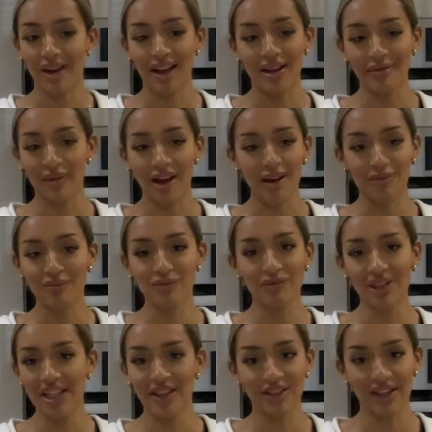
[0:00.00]
I'm
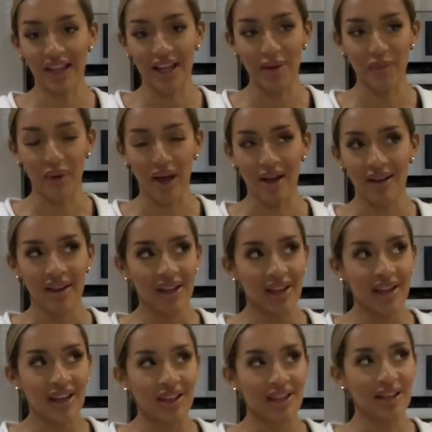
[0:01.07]
really good at it, but
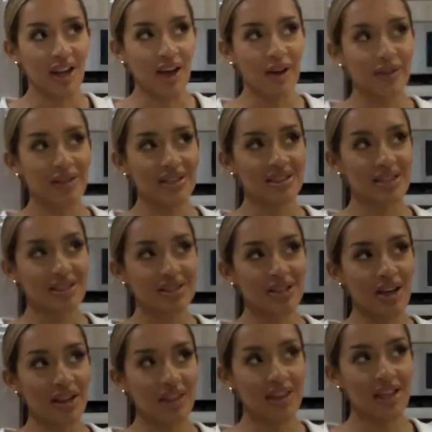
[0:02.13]
you know, there's just
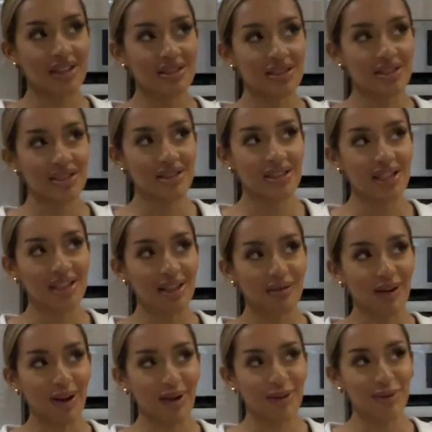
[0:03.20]
certain things that just need their
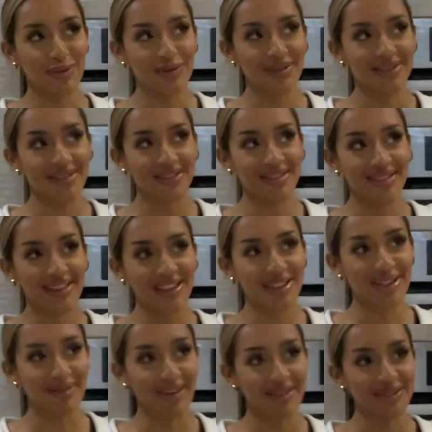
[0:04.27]
own
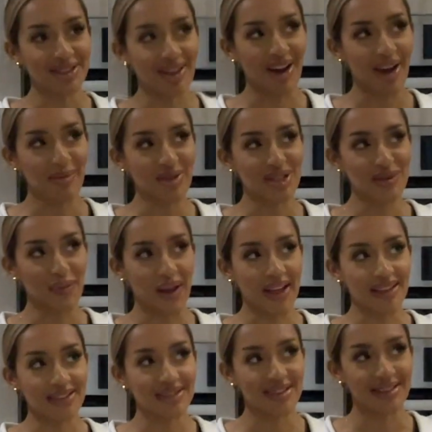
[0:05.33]
time and
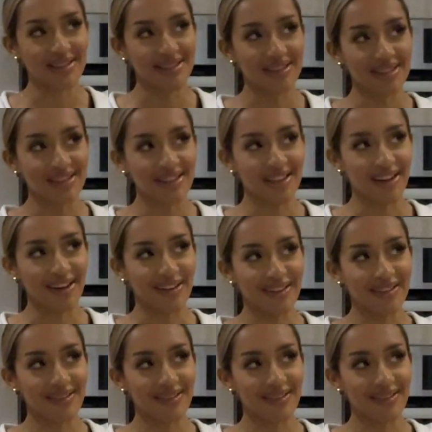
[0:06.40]
space, and you know,